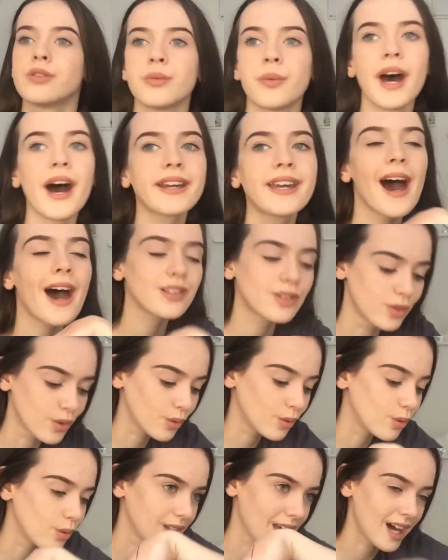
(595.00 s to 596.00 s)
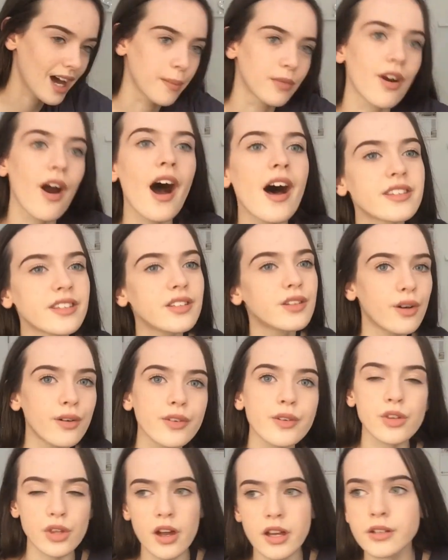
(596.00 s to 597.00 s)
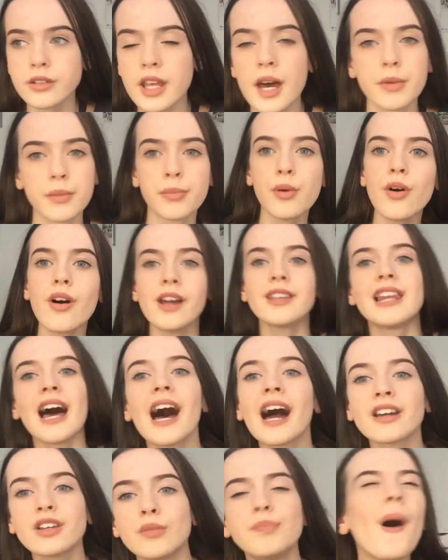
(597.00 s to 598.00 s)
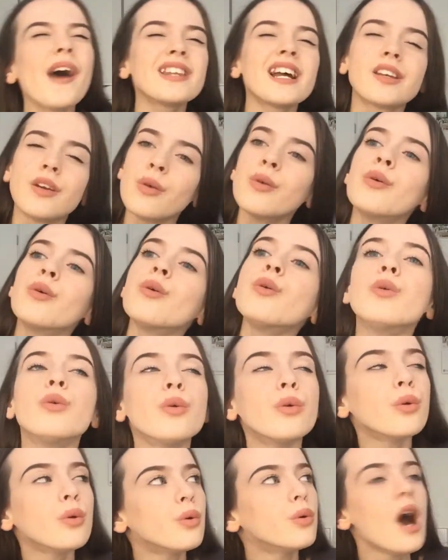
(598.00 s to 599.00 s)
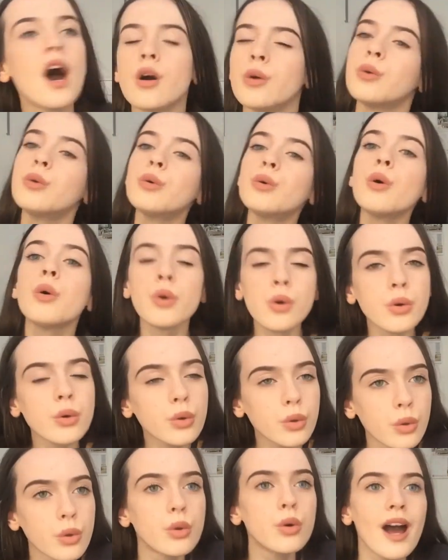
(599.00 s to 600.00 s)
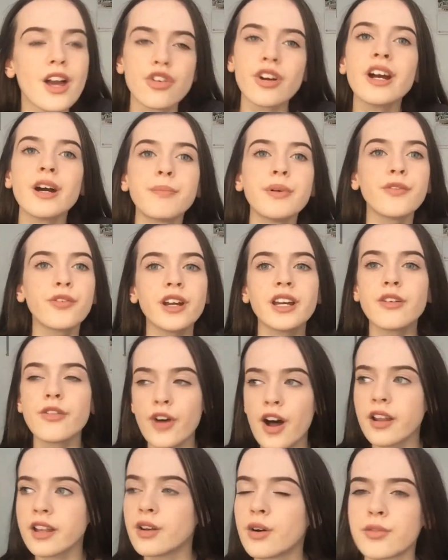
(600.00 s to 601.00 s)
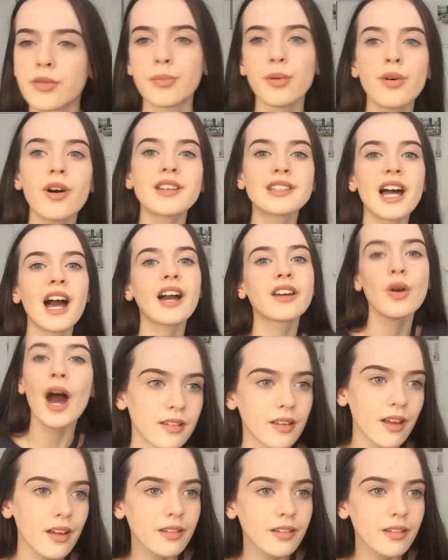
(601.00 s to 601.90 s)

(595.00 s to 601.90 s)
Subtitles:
I'm a girl who can't just do. I gotta do. Yeah, I'm crossing over again. I mean, boys like you, boys like you. Ooh, ooh, ooh. Tramping, freaking, falling, boys like you.